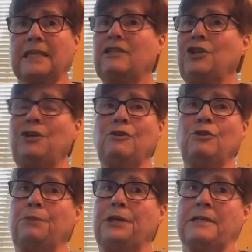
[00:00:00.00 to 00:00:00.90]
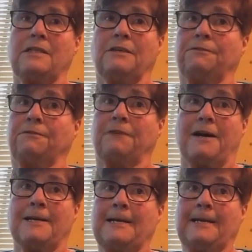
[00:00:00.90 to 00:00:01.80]
It's a huge piece.
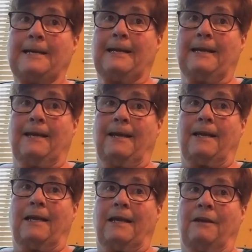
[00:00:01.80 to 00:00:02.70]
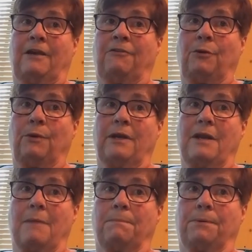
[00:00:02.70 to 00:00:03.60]
If you
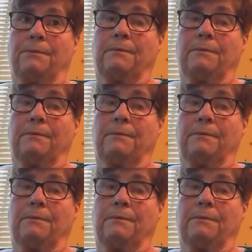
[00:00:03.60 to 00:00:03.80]
end up